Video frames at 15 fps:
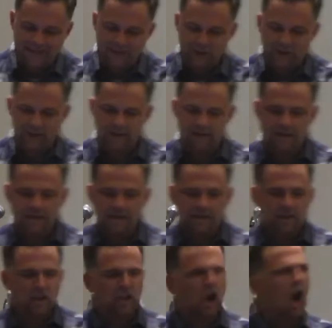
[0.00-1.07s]
her,
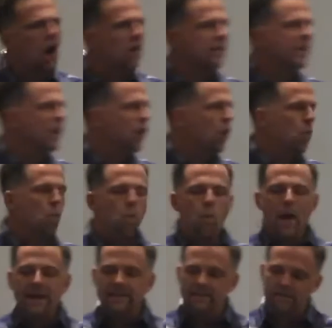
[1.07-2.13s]
calling her
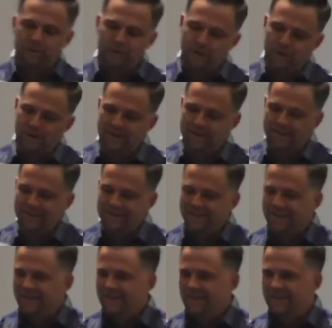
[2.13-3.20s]
wasteful.
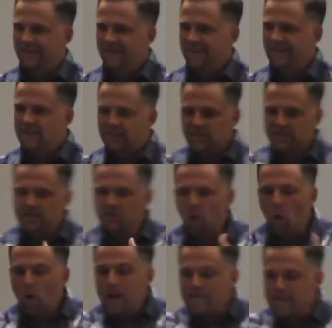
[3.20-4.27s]
This, this
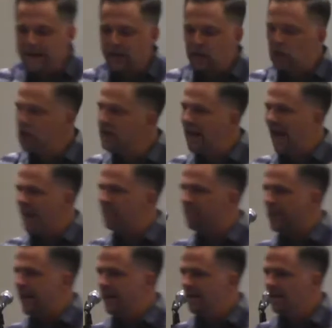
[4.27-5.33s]
ointment could have
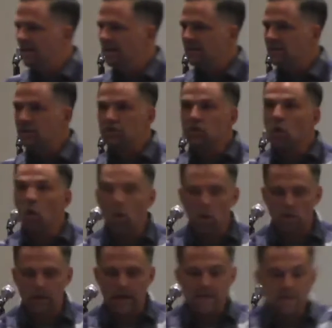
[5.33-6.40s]
been
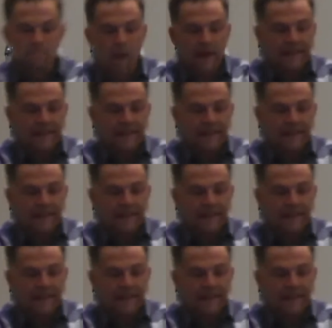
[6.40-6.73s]
sold, and the money